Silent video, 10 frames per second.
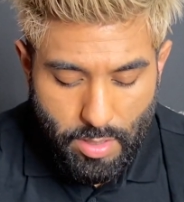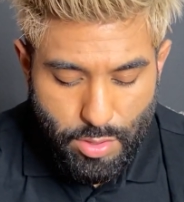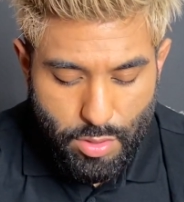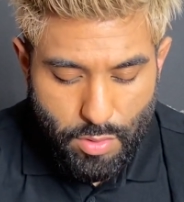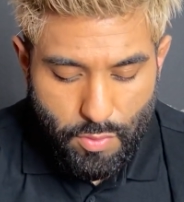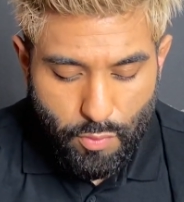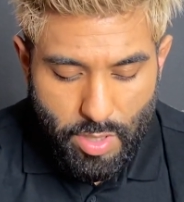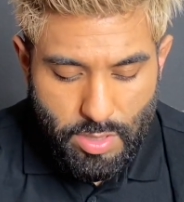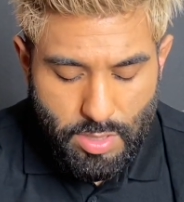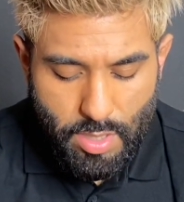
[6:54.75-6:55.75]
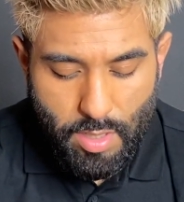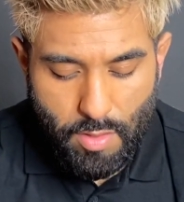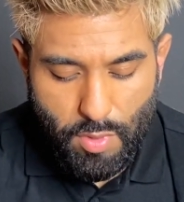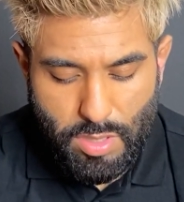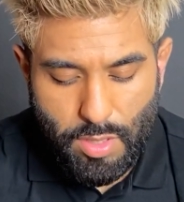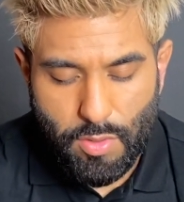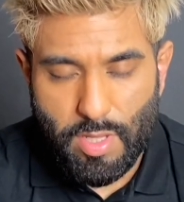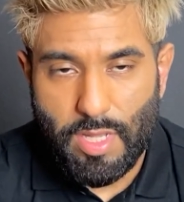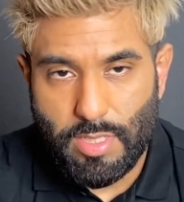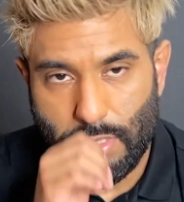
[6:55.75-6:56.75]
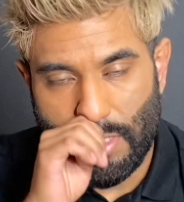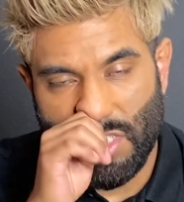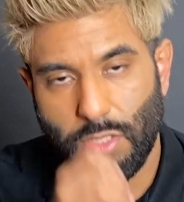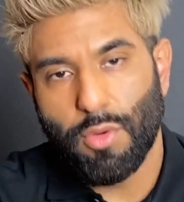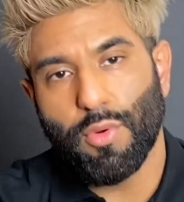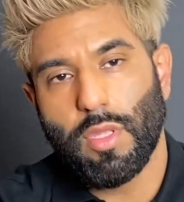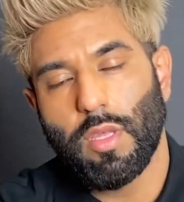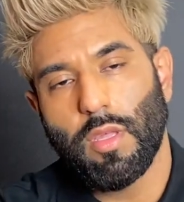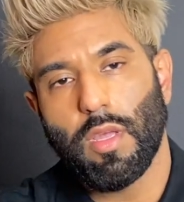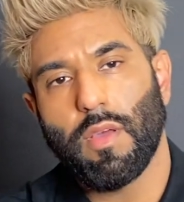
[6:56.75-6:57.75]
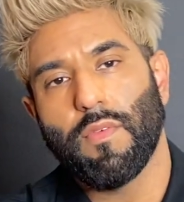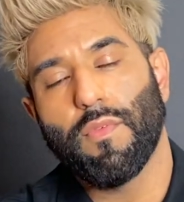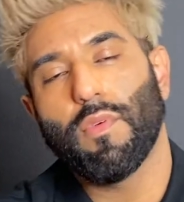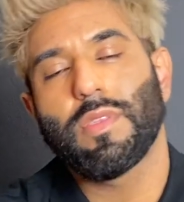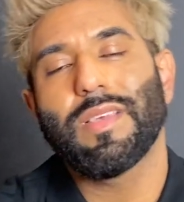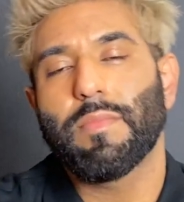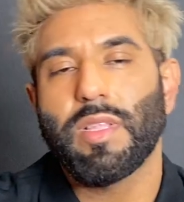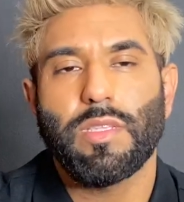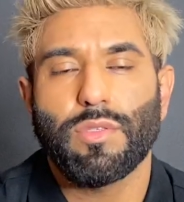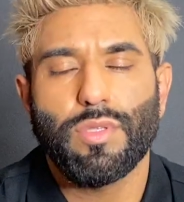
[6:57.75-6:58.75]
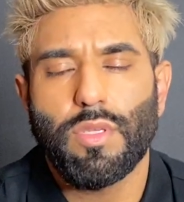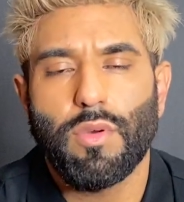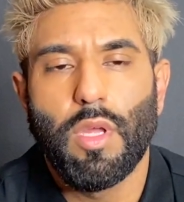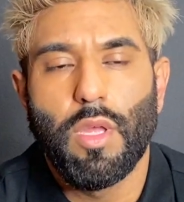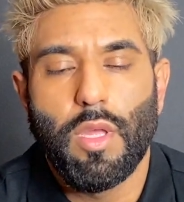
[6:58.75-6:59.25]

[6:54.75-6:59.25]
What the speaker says: So once the unit has soaked for 10 minutes or so,